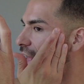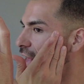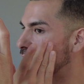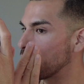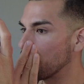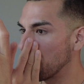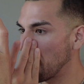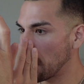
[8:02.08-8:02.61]

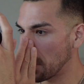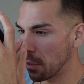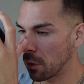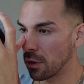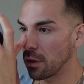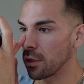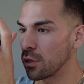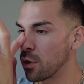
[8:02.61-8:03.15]
can like, you
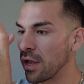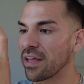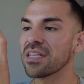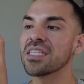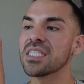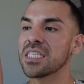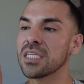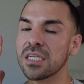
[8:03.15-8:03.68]
know, I can
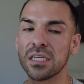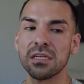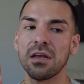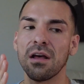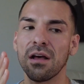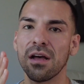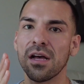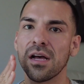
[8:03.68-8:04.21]
see
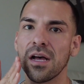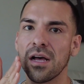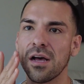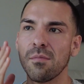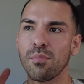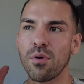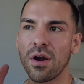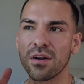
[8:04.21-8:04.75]
a
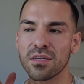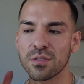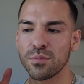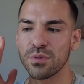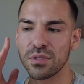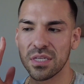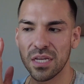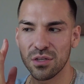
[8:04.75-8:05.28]
product's
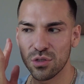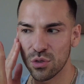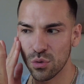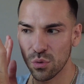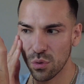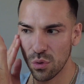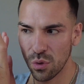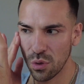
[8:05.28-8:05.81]

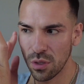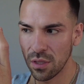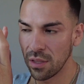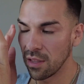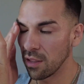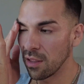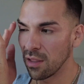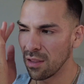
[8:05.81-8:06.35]
potential,
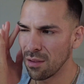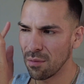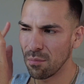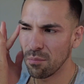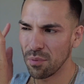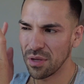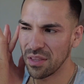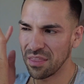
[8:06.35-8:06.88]

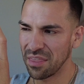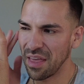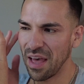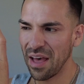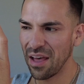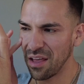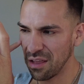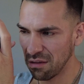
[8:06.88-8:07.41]
but that,
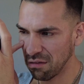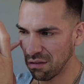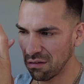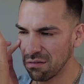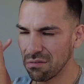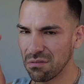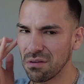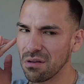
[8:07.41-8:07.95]
I
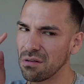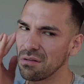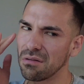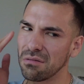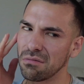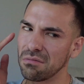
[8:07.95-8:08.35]
don't know.